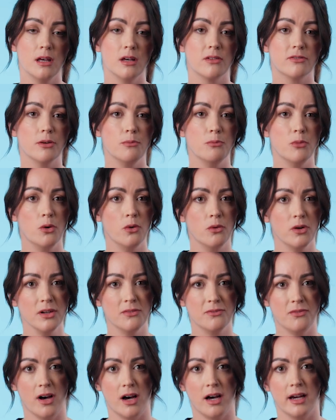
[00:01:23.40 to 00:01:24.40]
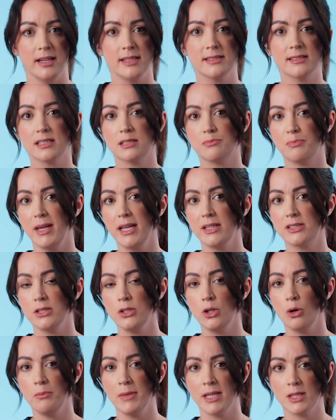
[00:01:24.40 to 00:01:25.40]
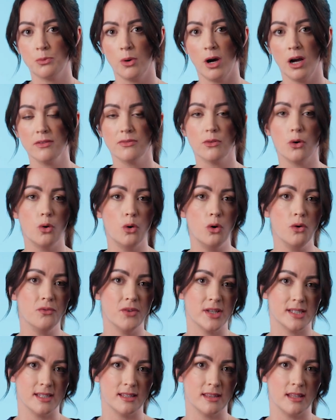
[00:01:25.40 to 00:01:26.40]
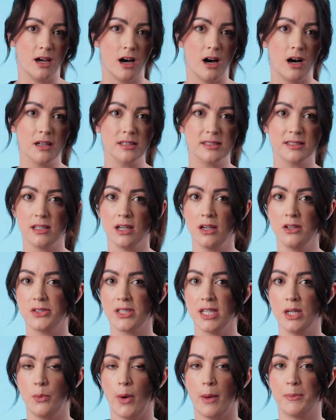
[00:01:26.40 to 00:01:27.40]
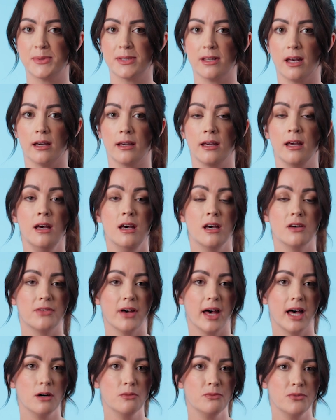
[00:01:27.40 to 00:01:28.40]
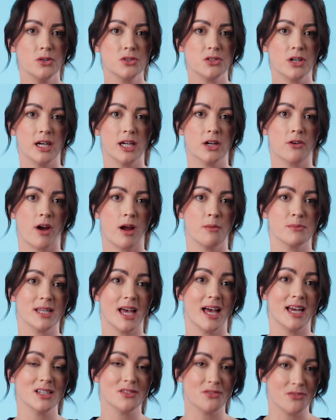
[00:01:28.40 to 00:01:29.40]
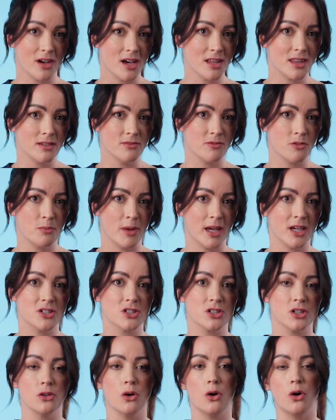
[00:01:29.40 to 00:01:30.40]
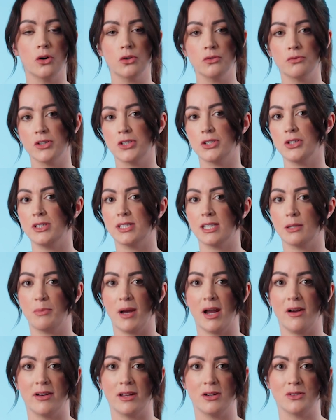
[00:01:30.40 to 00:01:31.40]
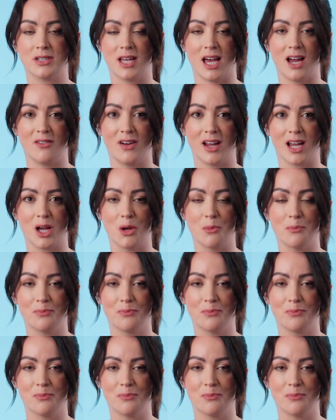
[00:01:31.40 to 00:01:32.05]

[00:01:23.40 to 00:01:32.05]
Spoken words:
For more advice, speak to your midwife or visit the RCOG website for helpful diagrams and further information on reducing perineal tearing.